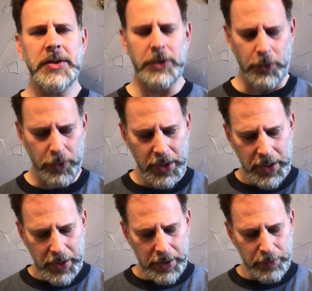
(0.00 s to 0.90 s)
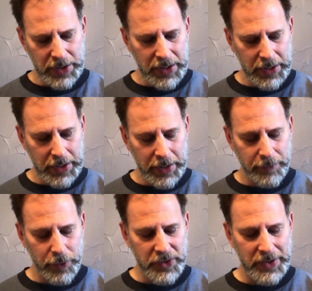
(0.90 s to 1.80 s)
So, uh, beginning in
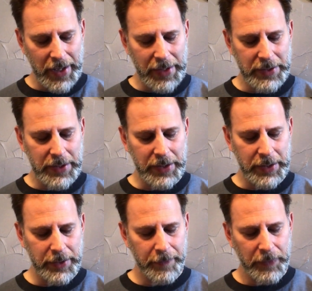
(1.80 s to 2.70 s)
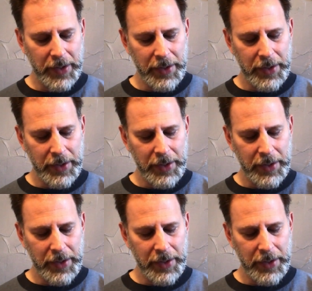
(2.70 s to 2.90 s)
verse 19,